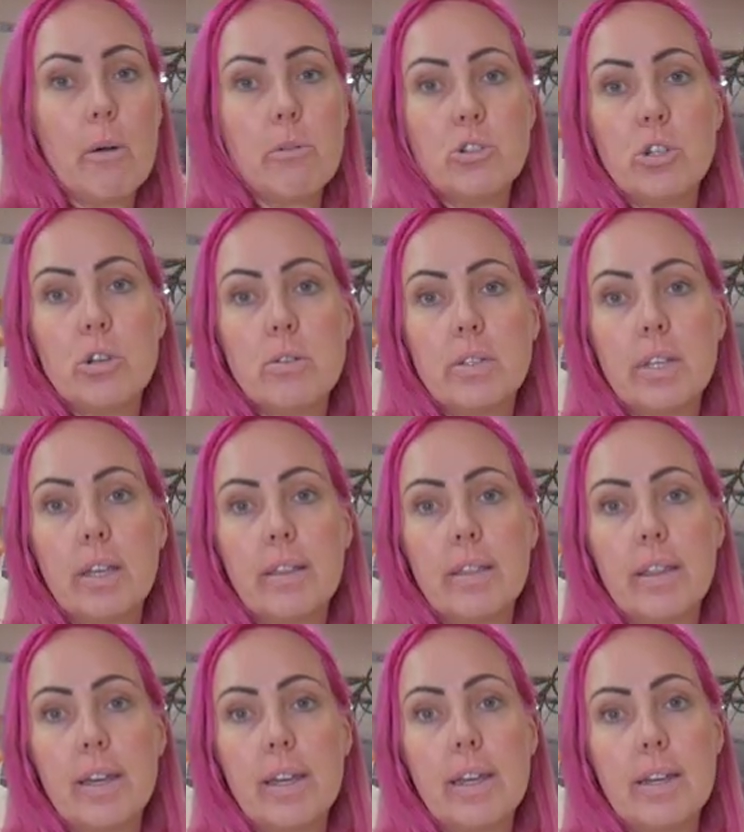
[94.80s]
I was using
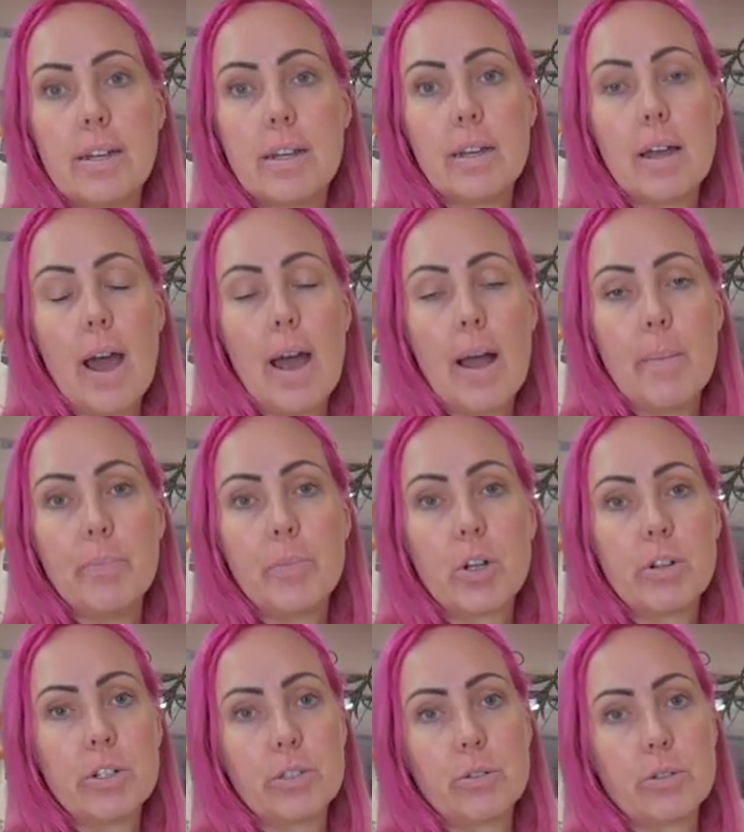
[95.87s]
the
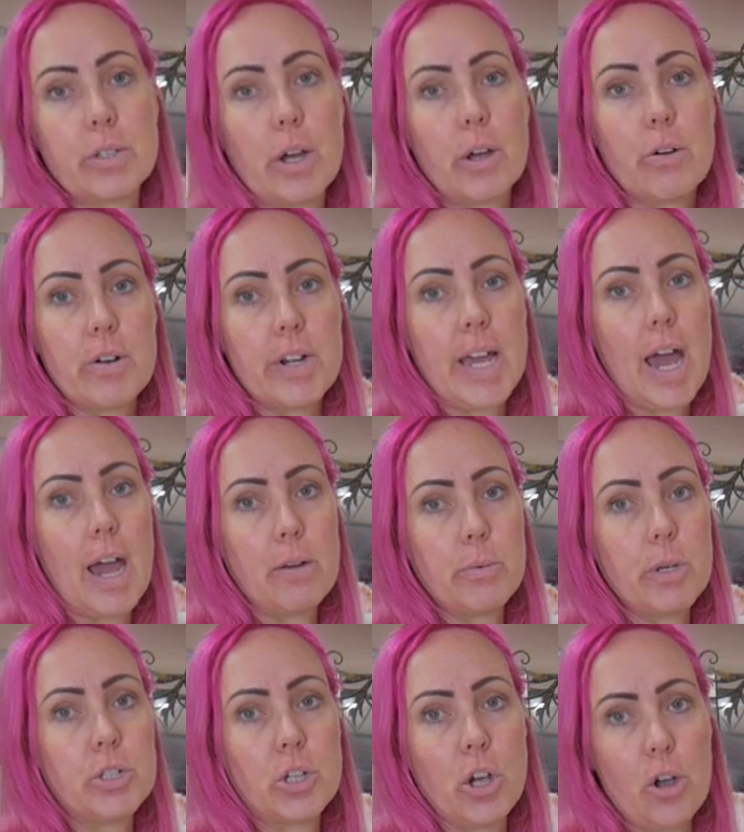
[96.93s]
crystals that I already had,
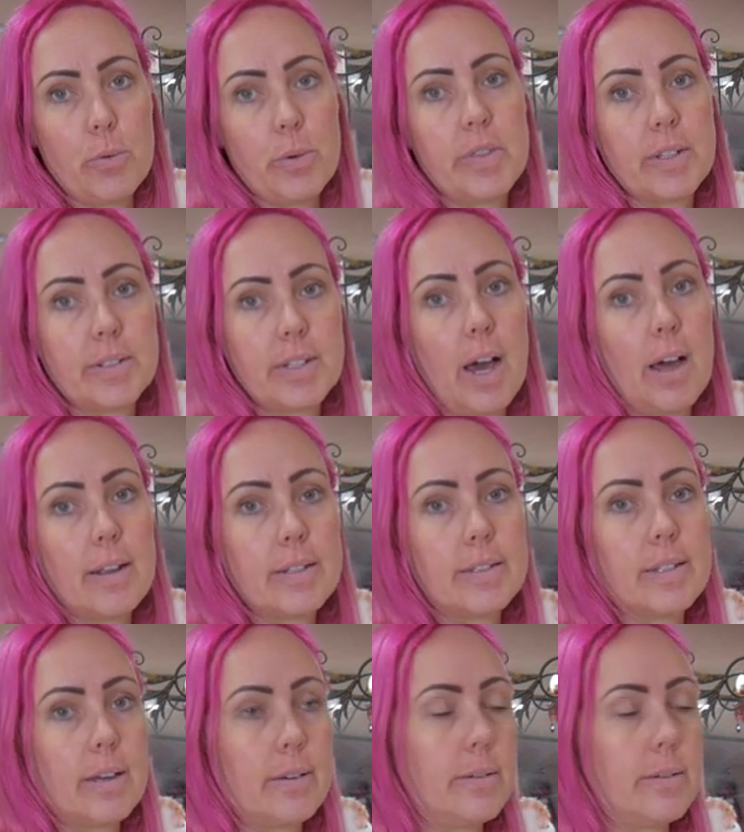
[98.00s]
which go with this colour.